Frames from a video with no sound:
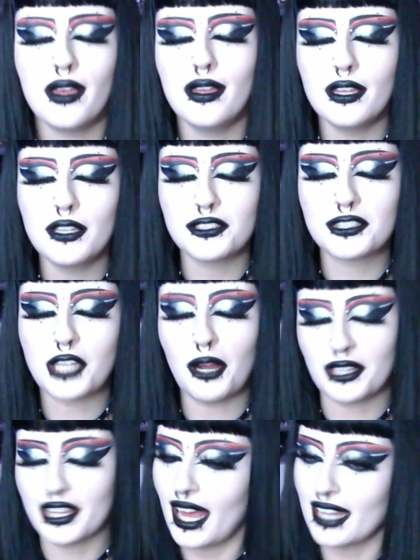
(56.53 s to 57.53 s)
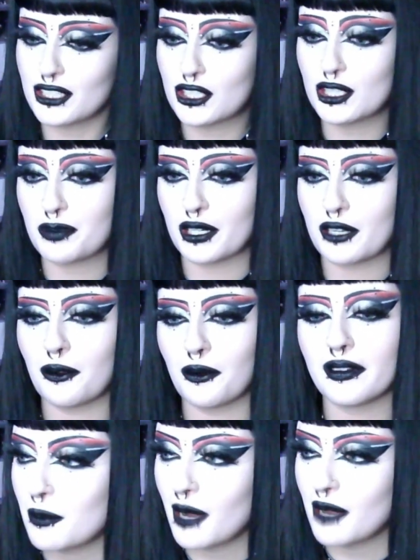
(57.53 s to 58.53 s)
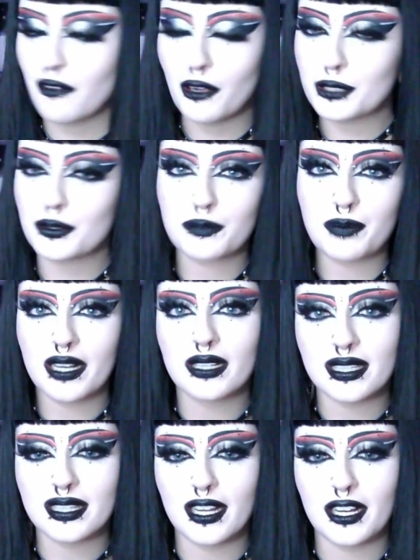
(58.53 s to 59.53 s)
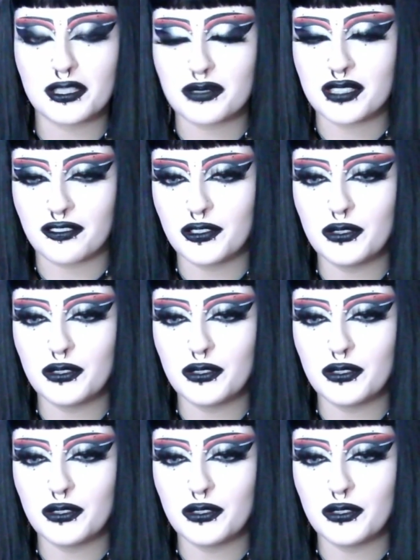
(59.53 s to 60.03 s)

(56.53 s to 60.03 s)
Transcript: So that's super cool. My voice was barely there. There was a few